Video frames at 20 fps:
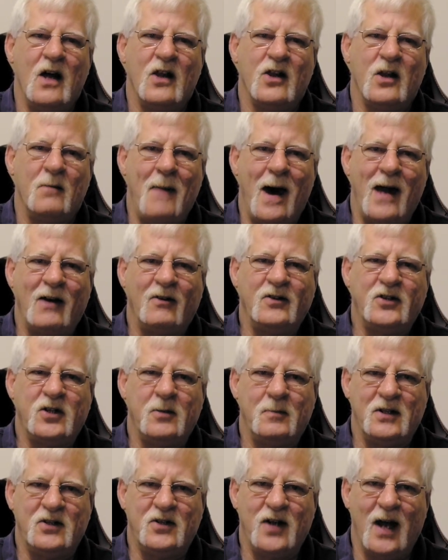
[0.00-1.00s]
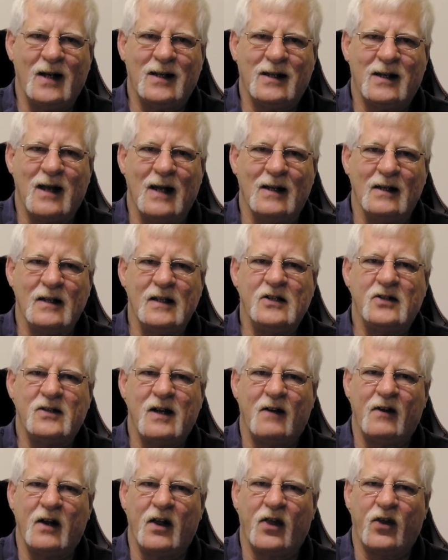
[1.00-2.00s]
The battery should be checked at least
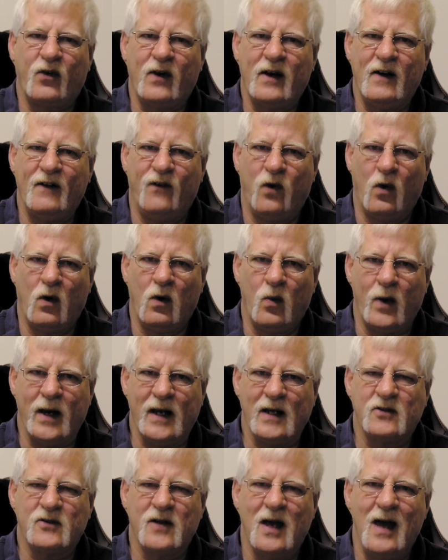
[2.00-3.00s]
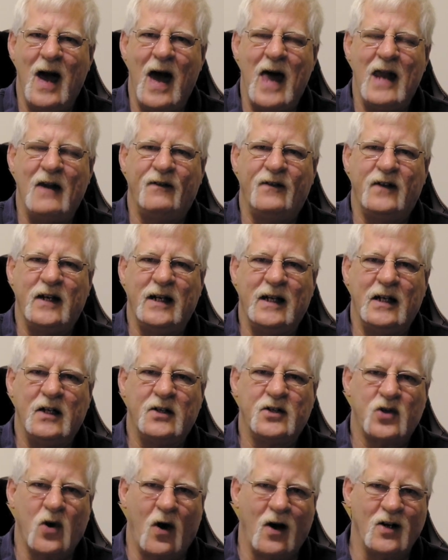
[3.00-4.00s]
every 3 to 4 weeks and if
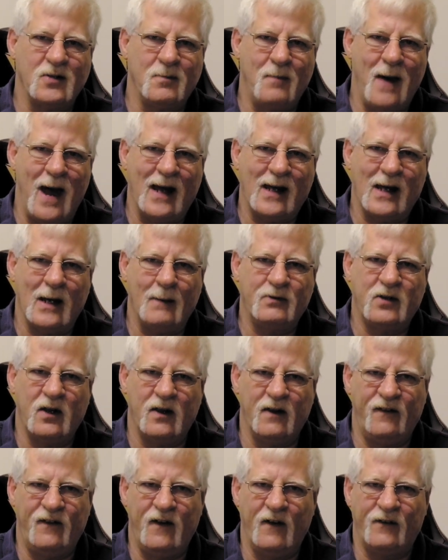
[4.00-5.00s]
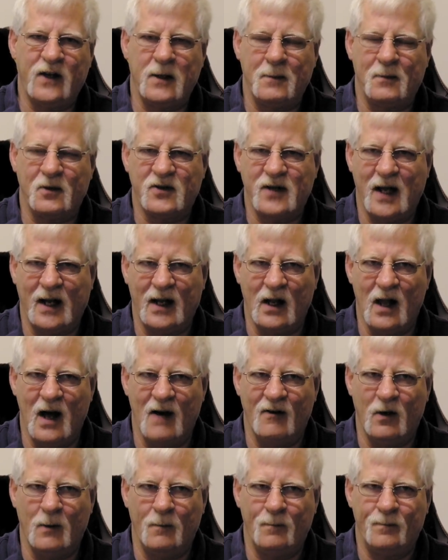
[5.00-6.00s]
needed, charged back up to the 50%
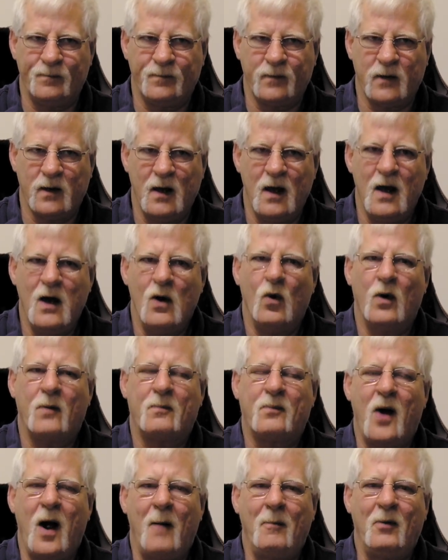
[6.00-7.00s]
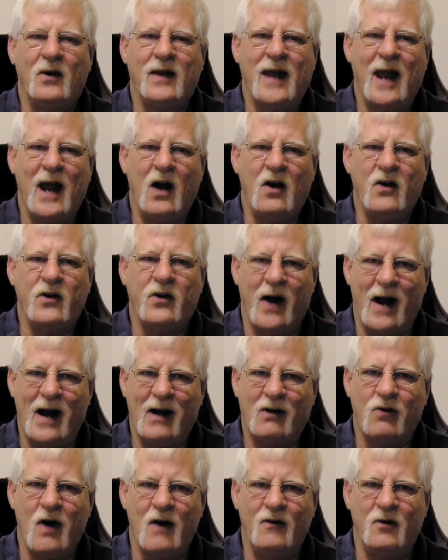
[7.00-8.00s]
level. With proper care, your
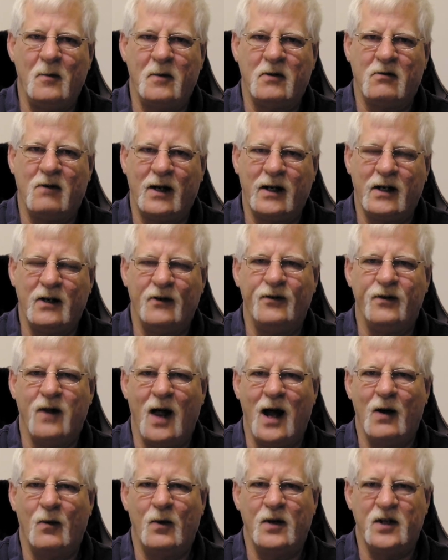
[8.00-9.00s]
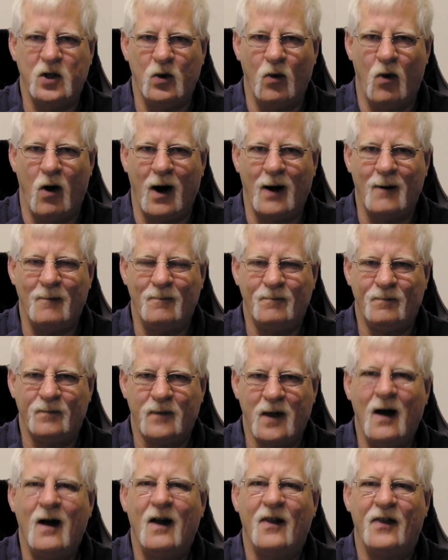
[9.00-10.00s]
aircraft will be ready to fly when you are.
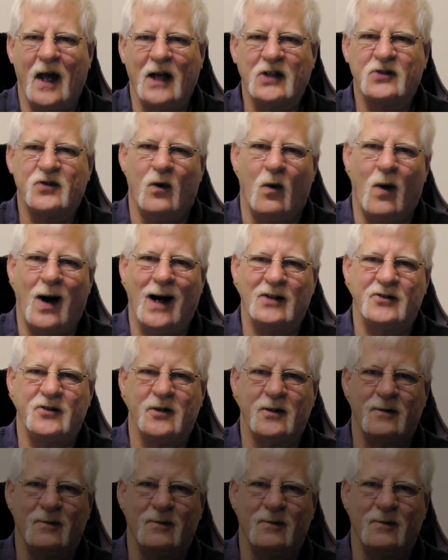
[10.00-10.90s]
Thanks for watching.